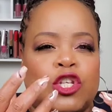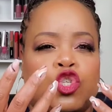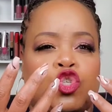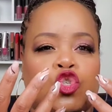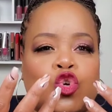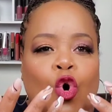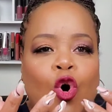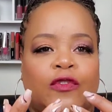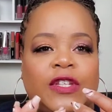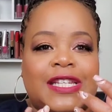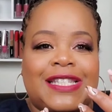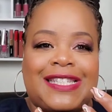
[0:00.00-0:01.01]

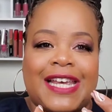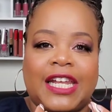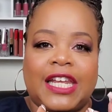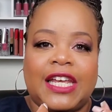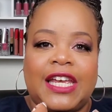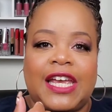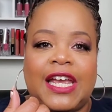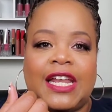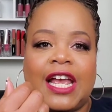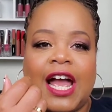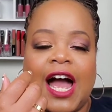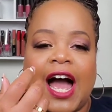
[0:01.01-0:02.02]
soft, delicate
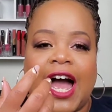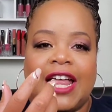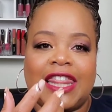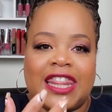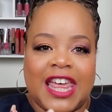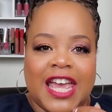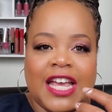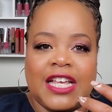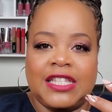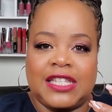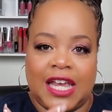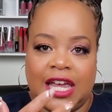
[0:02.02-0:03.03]

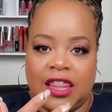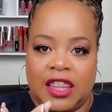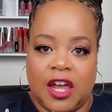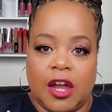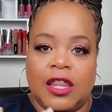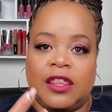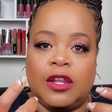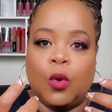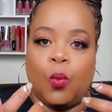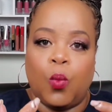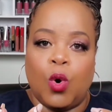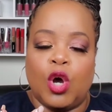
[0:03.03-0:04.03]
things in there. And then the
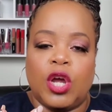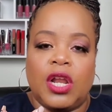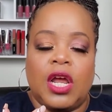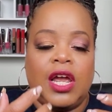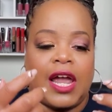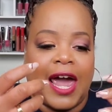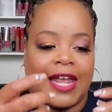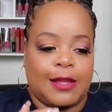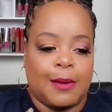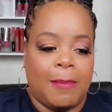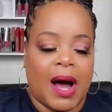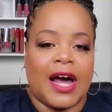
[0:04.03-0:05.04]
wood at the
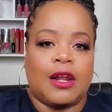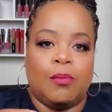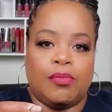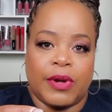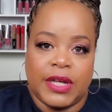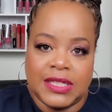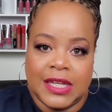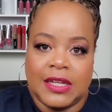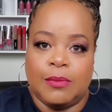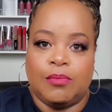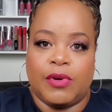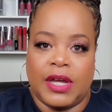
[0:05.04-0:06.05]
bottom brings
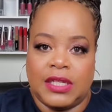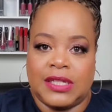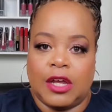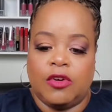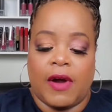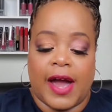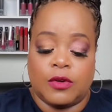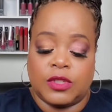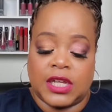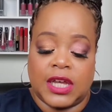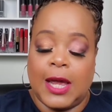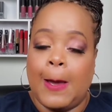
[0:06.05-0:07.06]
and grounds
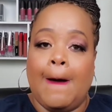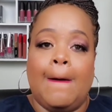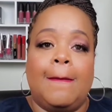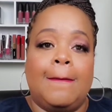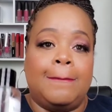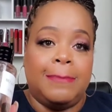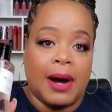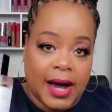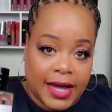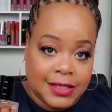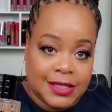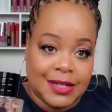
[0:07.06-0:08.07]
it.
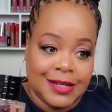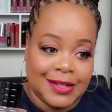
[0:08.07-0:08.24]
But